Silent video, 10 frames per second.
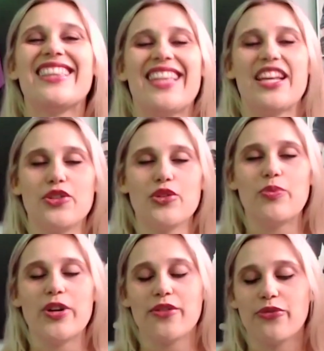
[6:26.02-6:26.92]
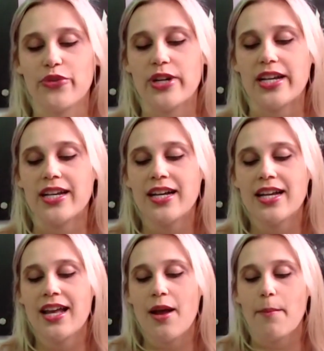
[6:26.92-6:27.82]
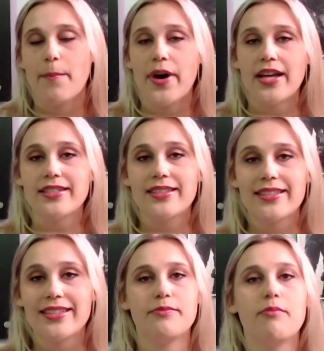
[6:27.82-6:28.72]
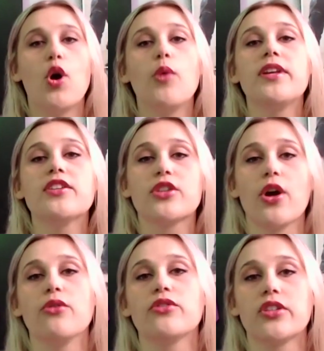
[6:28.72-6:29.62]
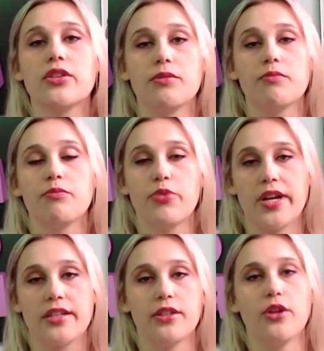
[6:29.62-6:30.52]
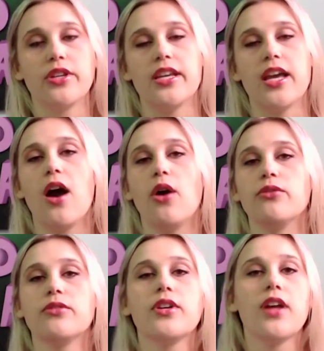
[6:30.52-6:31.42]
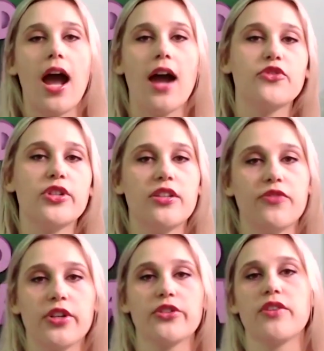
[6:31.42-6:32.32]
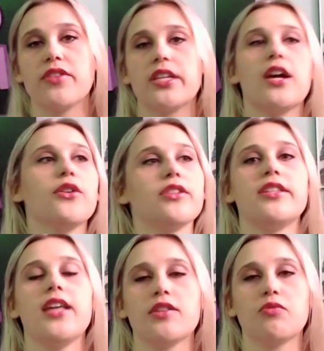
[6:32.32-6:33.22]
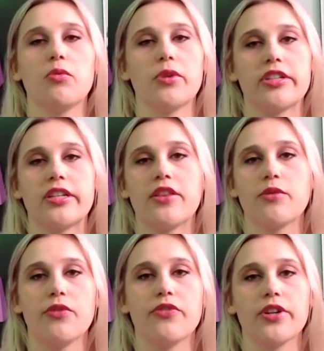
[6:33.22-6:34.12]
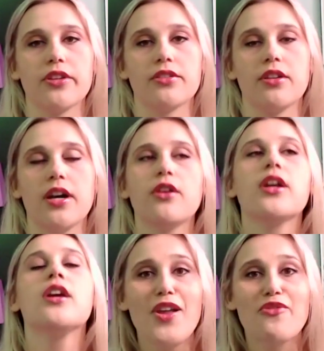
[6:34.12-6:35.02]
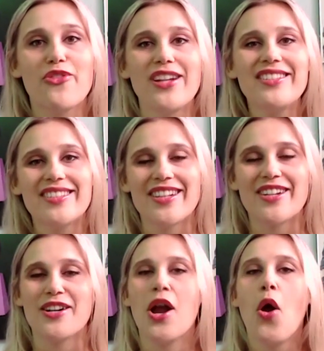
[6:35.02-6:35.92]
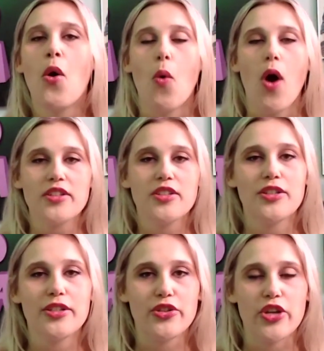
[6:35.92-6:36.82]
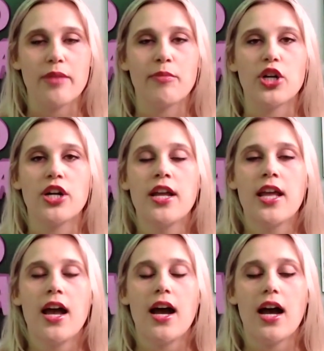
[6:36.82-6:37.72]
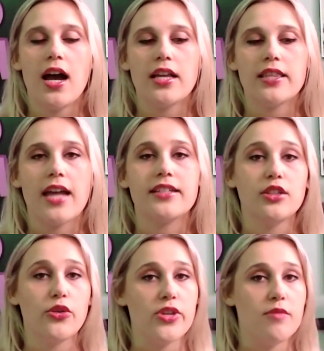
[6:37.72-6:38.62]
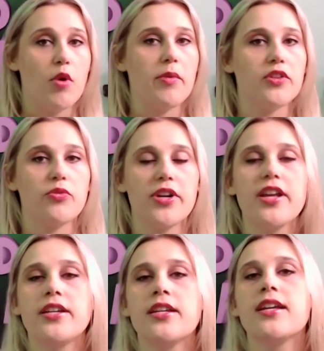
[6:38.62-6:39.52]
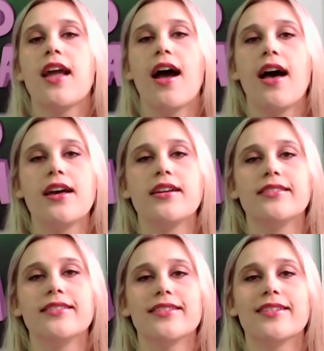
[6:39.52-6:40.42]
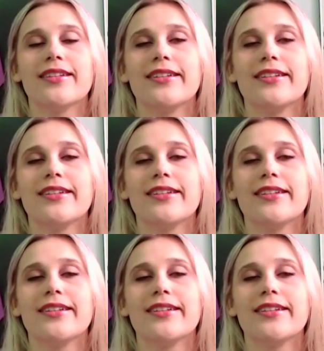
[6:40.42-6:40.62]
they do break free, but Mobius goes to break Loki out. After he figures everything out, he's like, yes, we'll work together, we'll figure this all out. Renslayer walks into the chamber that Loki and Mobius were in, and